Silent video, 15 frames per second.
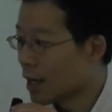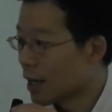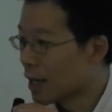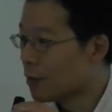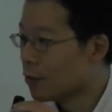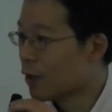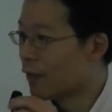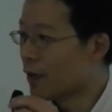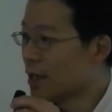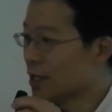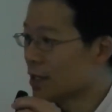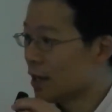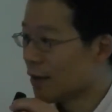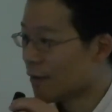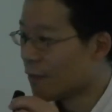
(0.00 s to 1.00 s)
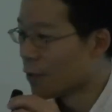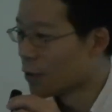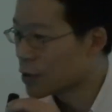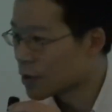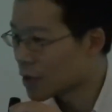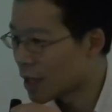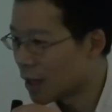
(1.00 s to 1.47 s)
And within a
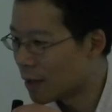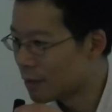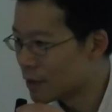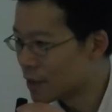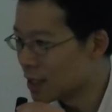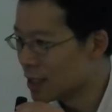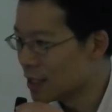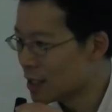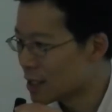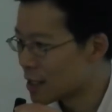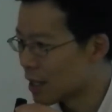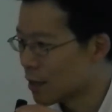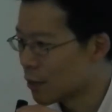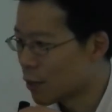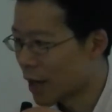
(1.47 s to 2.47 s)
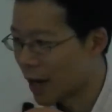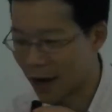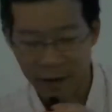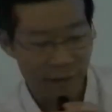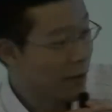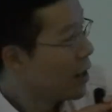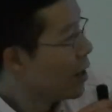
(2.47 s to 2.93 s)
virtual companies, then we
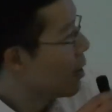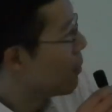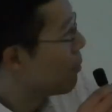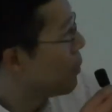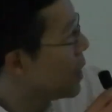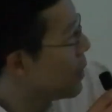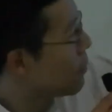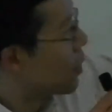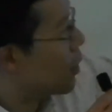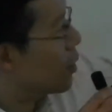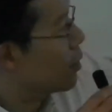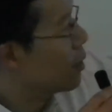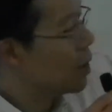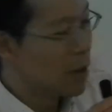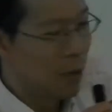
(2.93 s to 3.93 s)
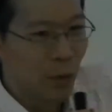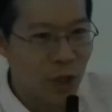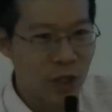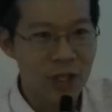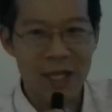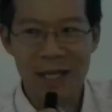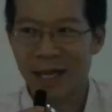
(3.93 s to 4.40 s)
have people,
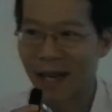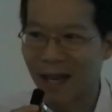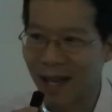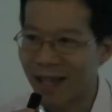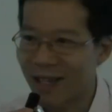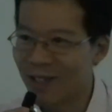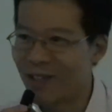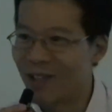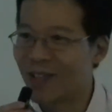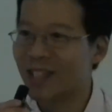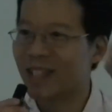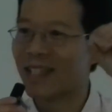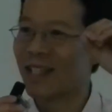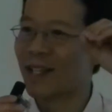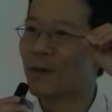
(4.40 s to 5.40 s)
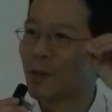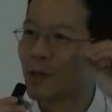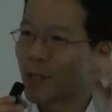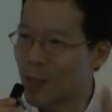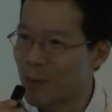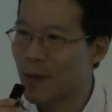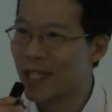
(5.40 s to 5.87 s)
which you can click on and then they
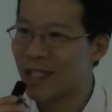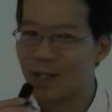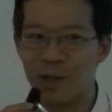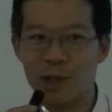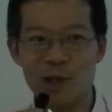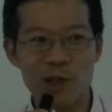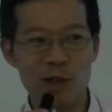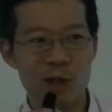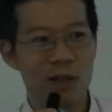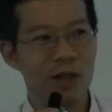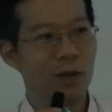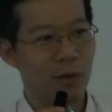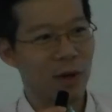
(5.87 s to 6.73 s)
will speak to you.